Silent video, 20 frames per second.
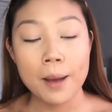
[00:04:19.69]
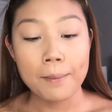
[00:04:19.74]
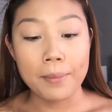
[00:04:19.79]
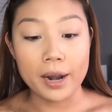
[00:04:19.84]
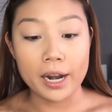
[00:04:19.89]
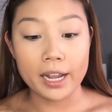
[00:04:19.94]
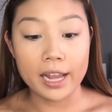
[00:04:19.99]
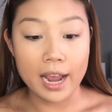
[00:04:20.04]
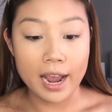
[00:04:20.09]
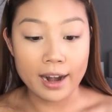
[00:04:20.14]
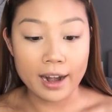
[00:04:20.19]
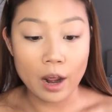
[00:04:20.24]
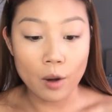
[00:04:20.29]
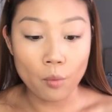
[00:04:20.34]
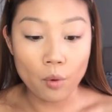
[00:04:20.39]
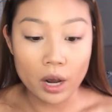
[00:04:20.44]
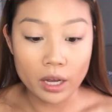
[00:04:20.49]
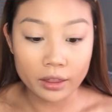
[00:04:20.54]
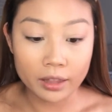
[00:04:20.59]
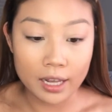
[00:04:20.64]
but again, I
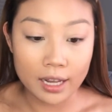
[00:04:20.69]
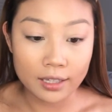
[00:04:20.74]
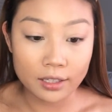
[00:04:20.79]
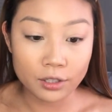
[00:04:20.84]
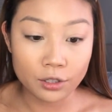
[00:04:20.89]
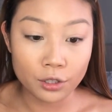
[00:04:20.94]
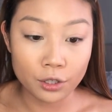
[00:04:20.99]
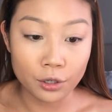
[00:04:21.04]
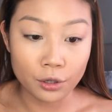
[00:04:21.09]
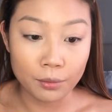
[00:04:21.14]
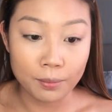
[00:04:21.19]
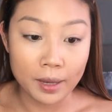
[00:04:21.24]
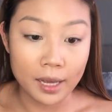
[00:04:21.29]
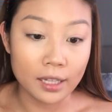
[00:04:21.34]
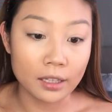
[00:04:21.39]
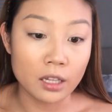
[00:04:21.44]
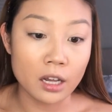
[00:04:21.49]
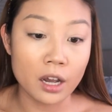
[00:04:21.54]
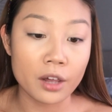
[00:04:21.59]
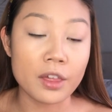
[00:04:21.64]
want this to be
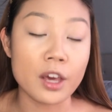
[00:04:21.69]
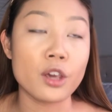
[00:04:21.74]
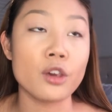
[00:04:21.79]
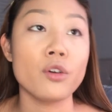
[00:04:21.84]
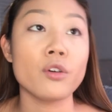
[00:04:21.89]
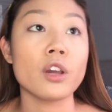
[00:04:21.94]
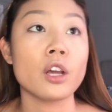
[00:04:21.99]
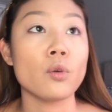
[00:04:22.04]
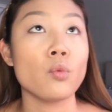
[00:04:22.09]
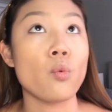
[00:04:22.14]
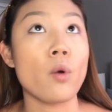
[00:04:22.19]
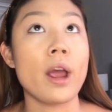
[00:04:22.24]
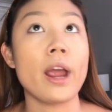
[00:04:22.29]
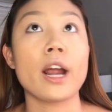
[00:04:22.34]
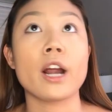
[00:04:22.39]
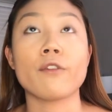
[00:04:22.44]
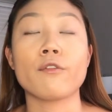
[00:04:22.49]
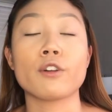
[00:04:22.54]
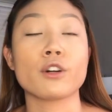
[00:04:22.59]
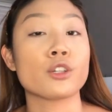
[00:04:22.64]
a look that you can
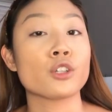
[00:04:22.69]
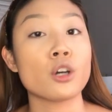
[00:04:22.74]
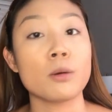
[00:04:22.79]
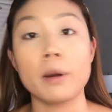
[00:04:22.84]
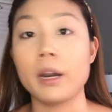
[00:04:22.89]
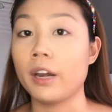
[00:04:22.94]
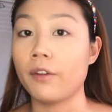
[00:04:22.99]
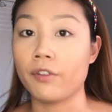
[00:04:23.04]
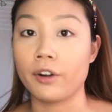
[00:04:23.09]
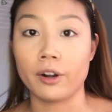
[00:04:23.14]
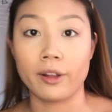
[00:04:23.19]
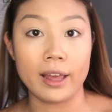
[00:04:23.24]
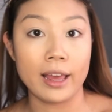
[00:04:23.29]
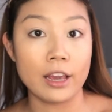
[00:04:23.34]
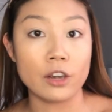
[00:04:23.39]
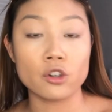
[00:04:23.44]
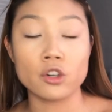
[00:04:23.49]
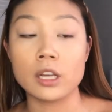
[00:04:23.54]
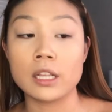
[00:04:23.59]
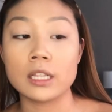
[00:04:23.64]
wear for so many different
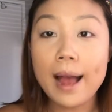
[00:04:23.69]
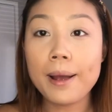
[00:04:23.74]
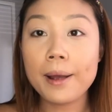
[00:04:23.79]
occasions.